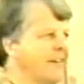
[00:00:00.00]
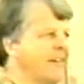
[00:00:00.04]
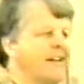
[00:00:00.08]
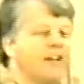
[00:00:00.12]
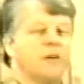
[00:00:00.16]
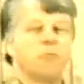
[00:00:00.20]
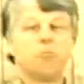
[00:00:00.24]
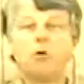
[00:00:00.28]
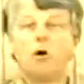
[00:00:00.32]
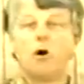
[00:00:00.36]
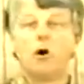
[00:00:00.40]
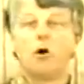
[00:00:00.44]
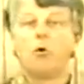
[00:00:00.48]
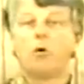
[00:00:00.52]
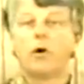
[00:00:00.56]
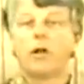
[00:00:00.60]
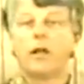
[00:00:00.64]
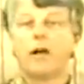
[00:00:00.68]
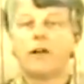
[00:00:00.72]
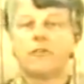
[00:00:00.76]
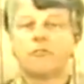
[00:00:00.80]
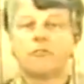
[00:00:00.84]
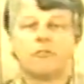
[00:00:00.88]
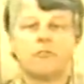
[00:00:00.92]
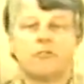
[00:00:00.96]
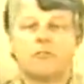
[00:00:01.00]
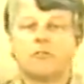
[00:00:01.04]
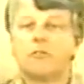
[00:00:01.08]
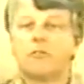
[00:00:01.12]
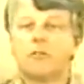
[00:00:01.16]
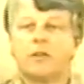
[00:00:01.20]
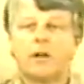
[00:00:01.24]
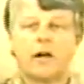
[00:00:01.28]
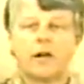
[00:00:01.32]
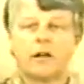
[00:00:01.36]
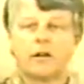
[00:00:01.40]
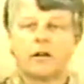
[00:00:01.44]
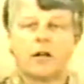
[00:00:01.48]
Paul went out to do
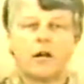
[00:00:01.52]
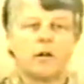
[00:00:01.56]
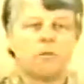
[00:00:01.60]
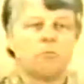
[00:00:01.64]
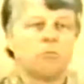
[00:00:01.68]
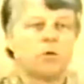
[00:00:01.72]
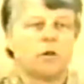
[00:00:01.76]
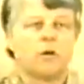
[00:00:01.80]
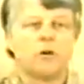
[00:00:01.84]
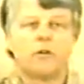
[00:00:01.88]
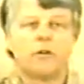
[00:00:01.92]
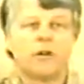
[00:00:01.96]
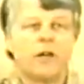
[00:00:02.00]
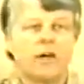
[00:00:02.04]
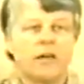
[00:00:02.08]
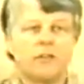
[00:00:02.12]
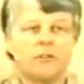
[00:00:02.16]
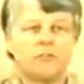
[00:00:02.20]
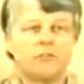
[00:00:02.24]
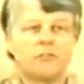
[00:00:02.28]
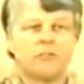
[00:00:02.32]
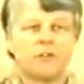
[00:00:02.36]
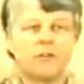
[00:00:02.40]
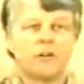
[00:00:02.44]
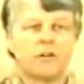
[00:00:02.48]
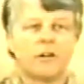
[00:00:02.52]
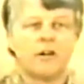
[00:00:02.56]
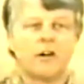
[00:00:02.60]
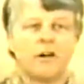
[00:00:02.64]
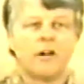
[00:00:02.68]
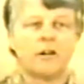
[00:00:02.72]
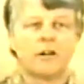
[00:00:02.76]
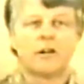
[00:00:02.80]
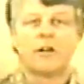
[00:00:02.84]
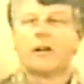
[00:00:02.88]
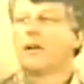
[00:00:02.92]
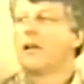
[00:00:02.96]
that, got blown out of the synagogue,